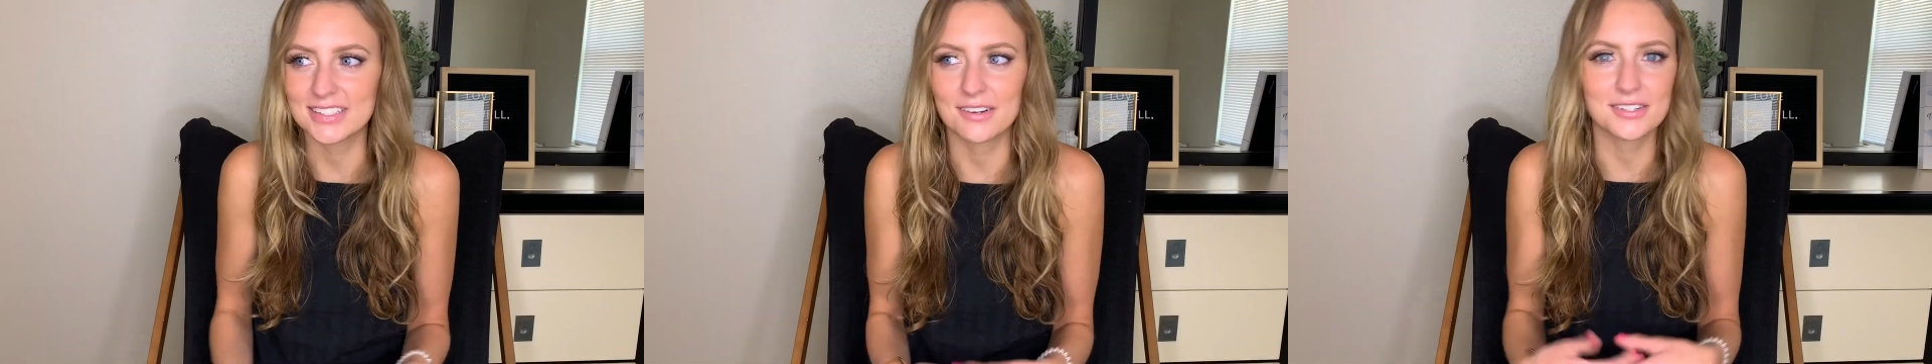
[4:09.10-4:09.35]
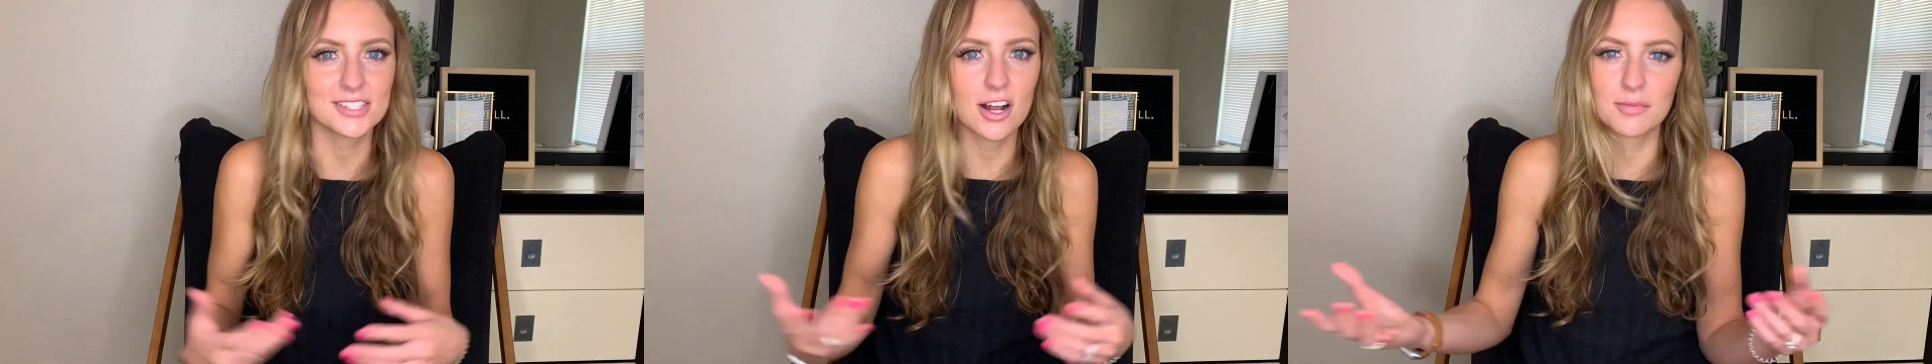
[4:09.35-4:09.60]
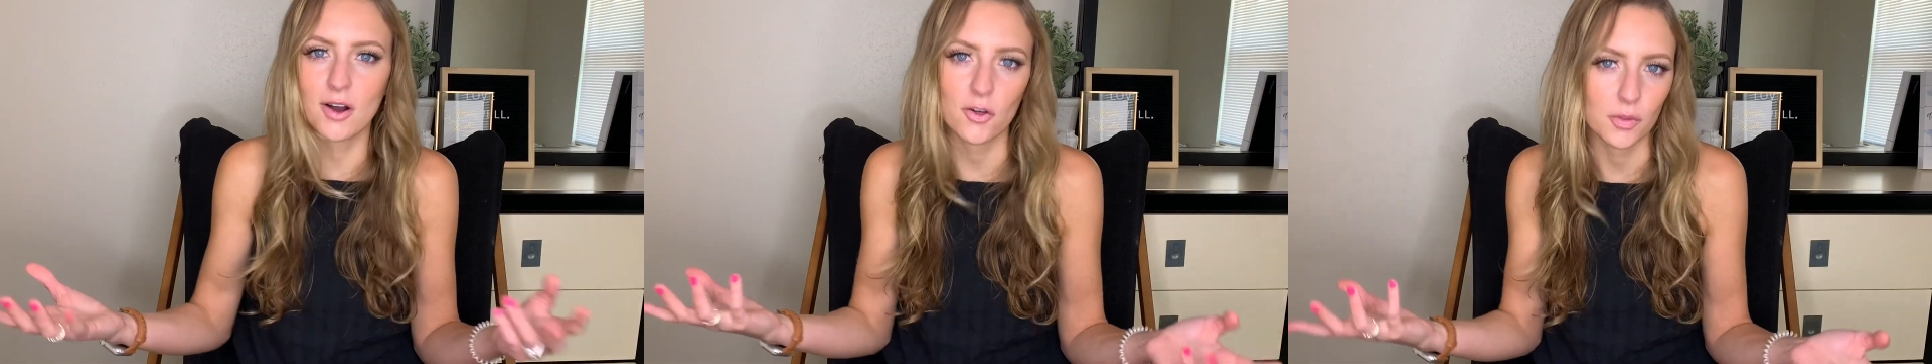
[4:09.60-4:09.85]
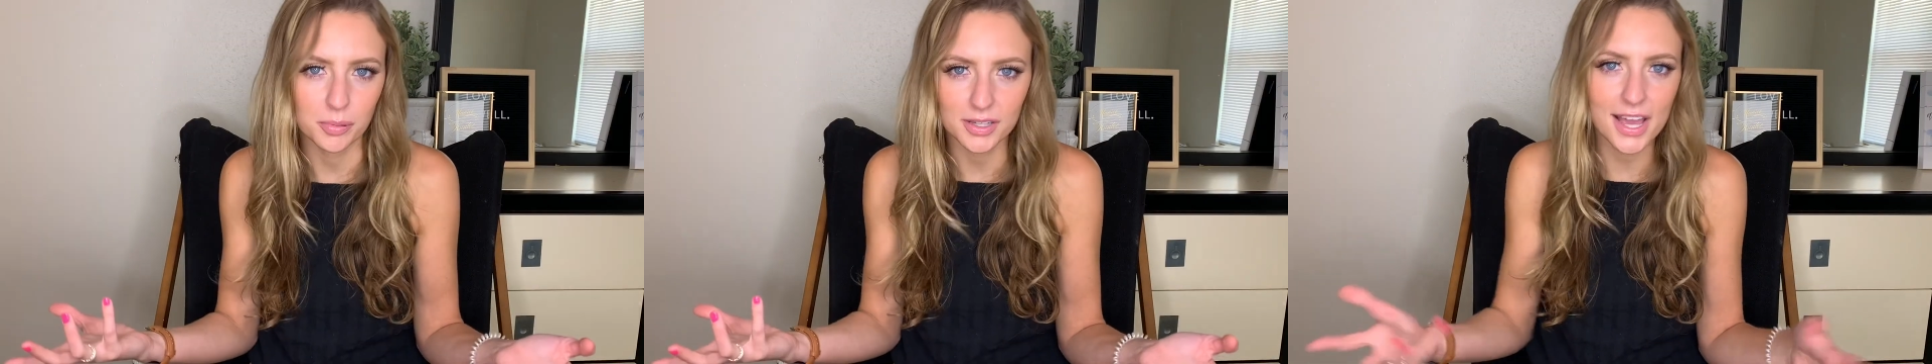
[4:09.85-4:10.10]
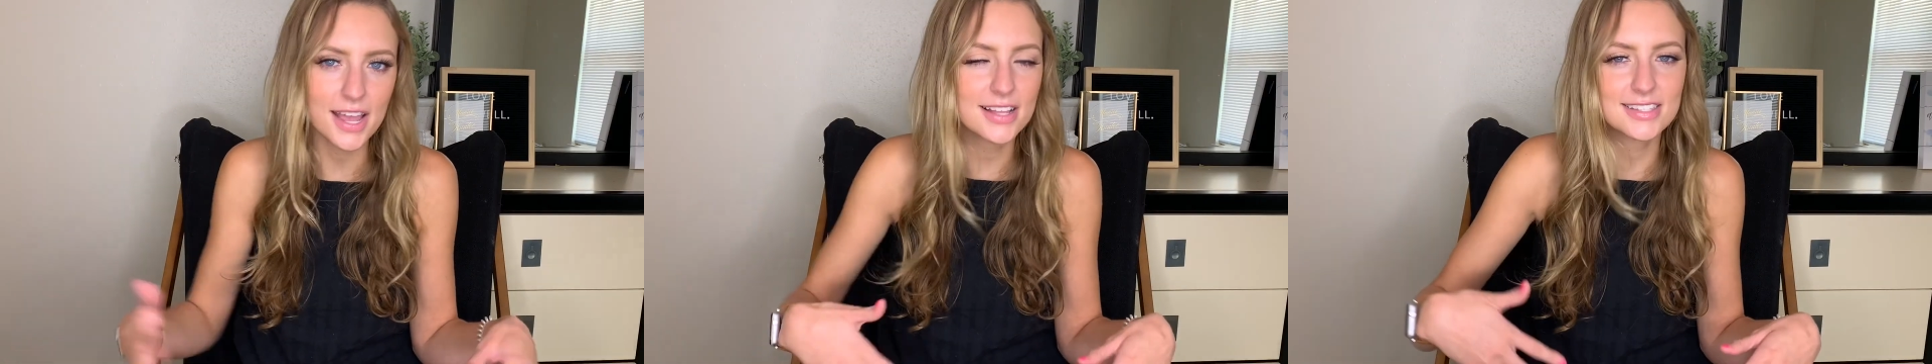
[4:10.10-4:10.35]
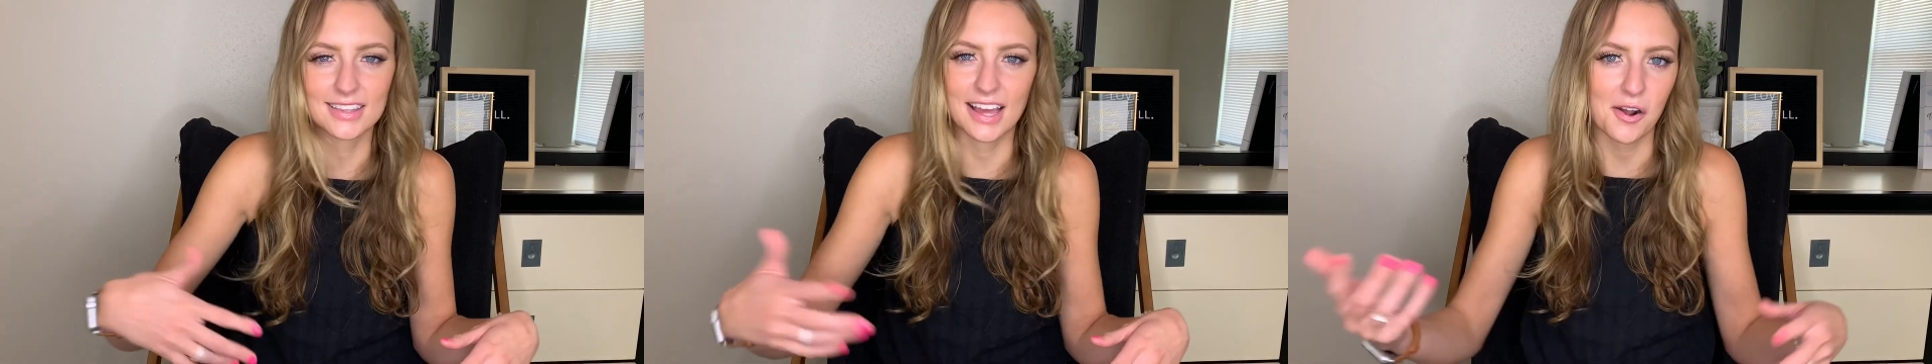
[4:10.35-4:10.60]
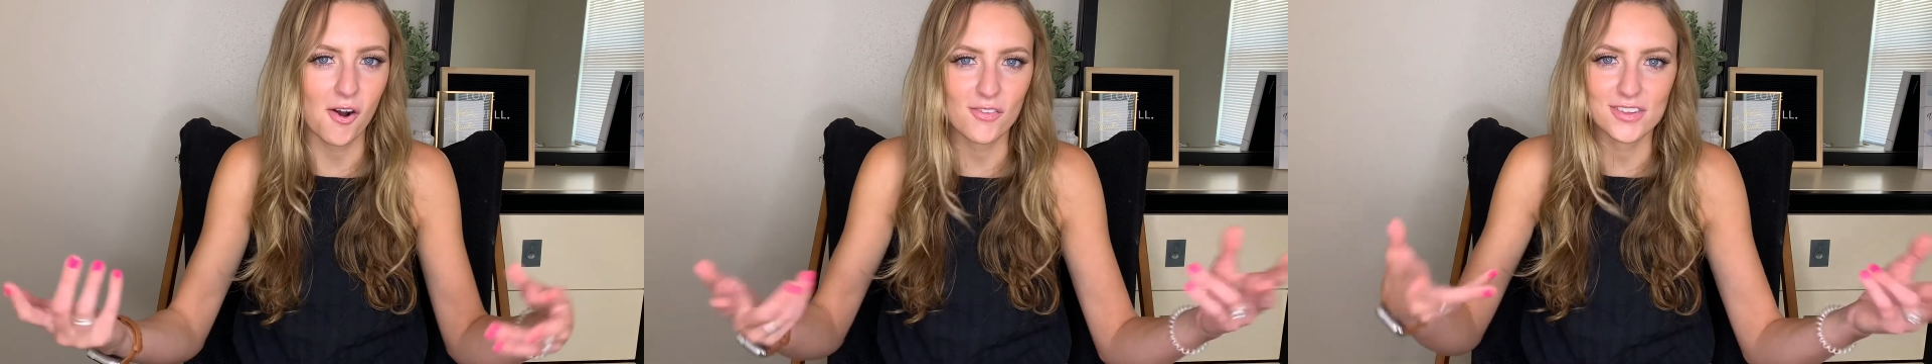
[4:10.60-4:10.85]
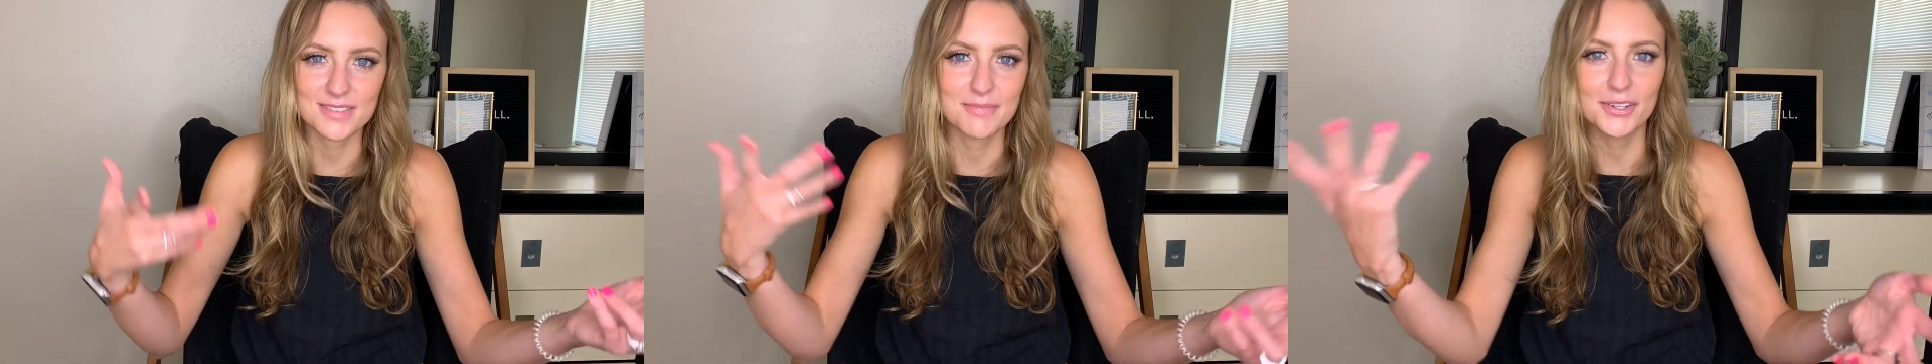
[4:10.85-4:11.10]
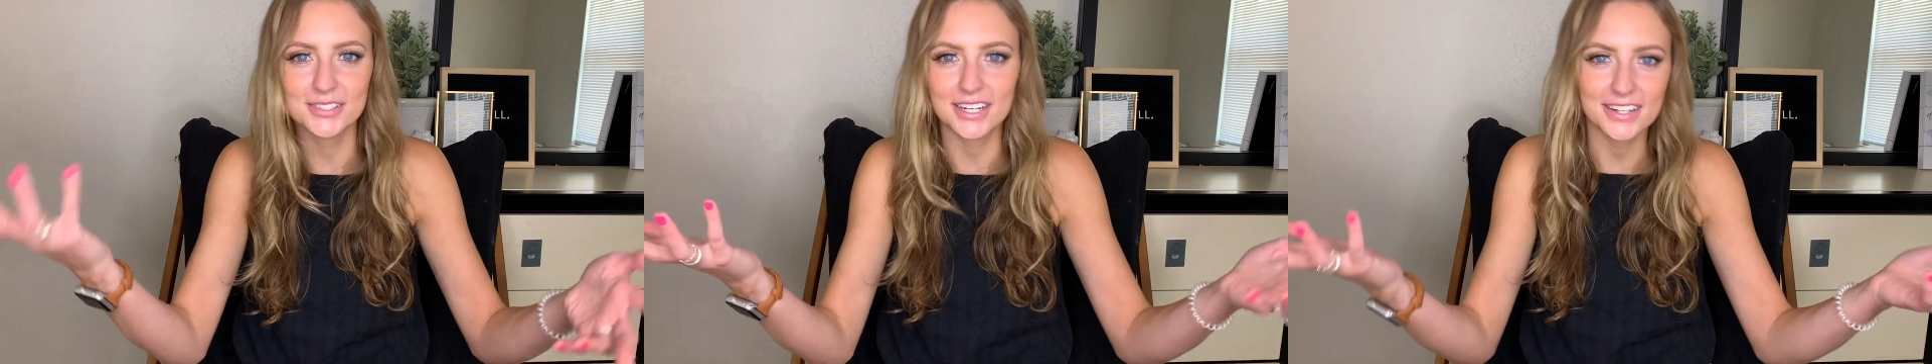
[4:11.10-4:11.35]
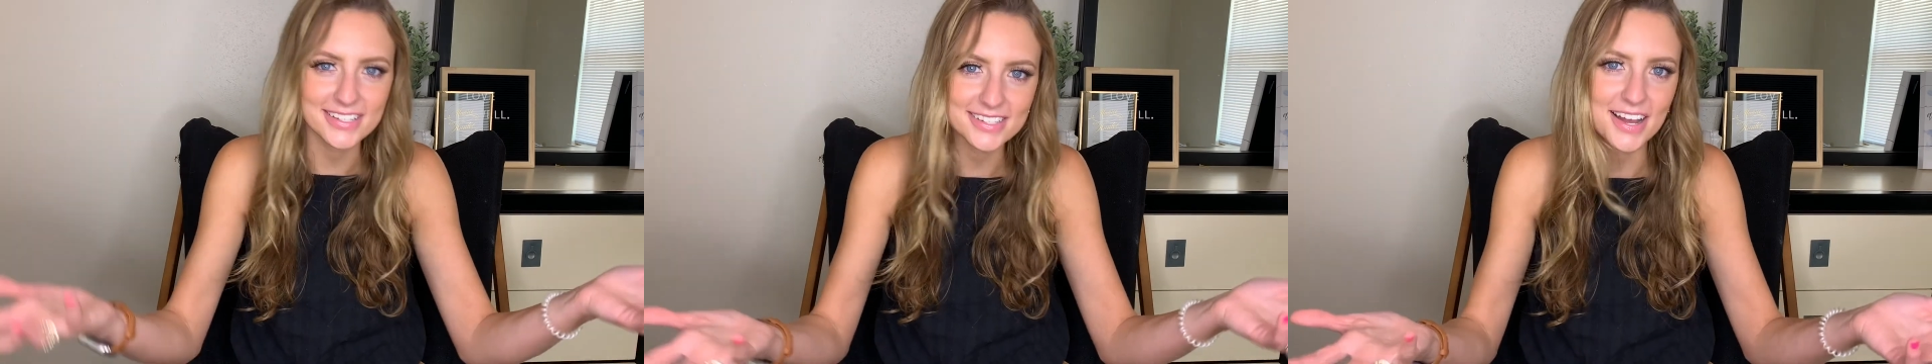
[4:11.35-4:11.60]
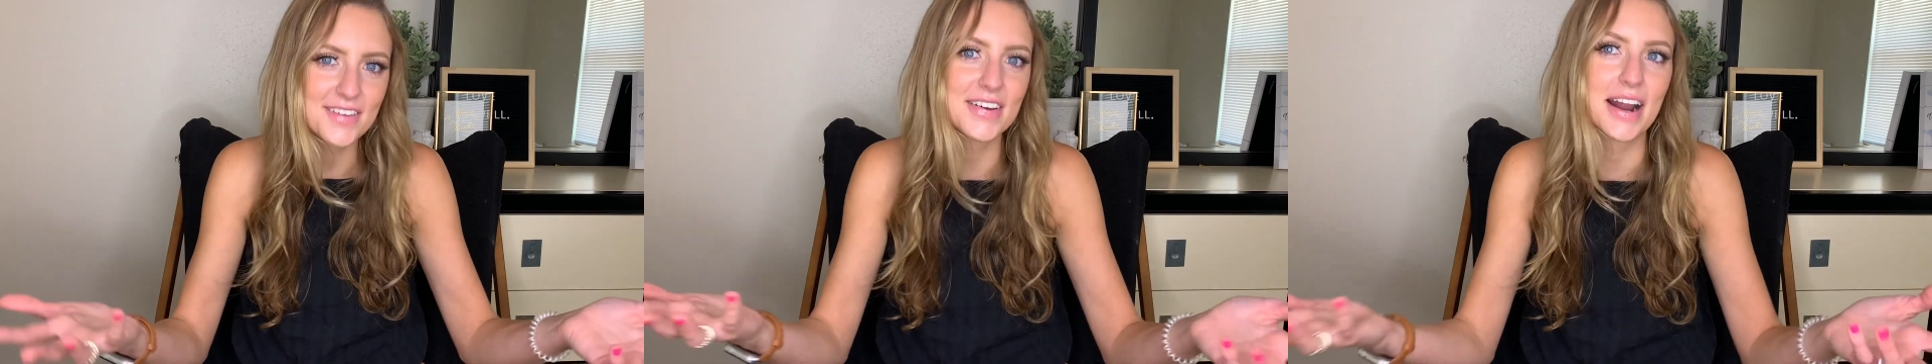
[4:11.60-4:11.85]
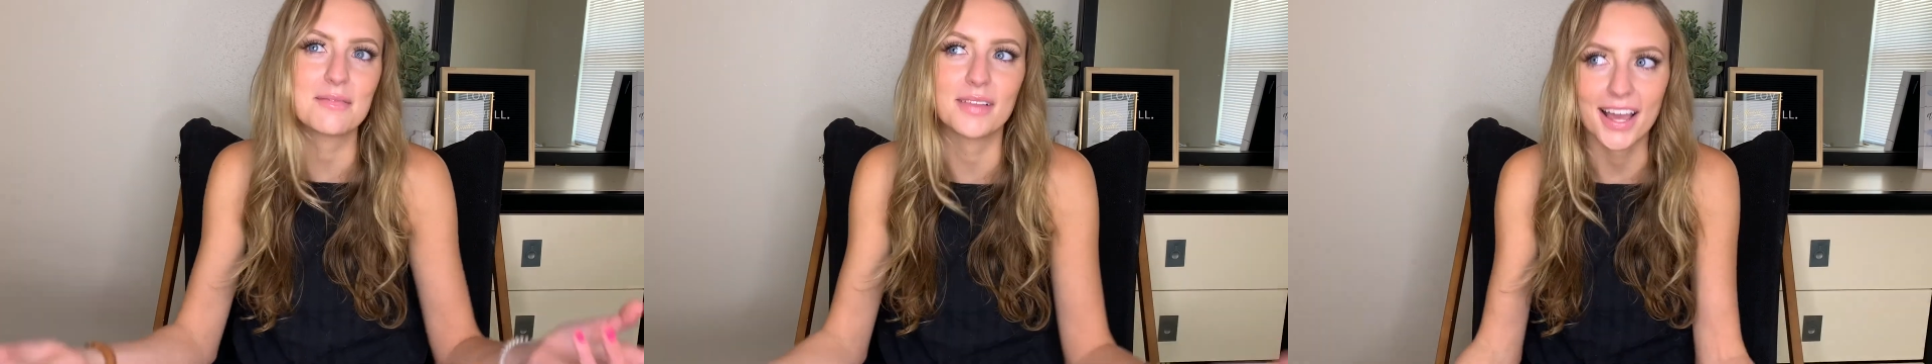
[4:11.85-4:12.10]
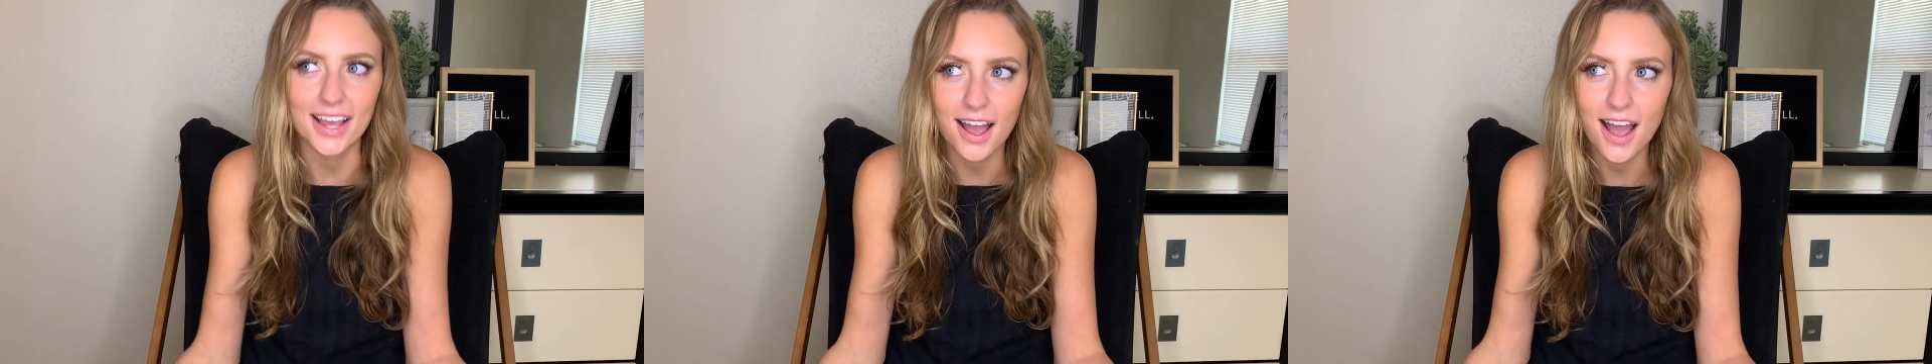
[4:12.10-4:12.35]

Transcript: they were just talking about all the planes and like all this military stuff, and I'm like,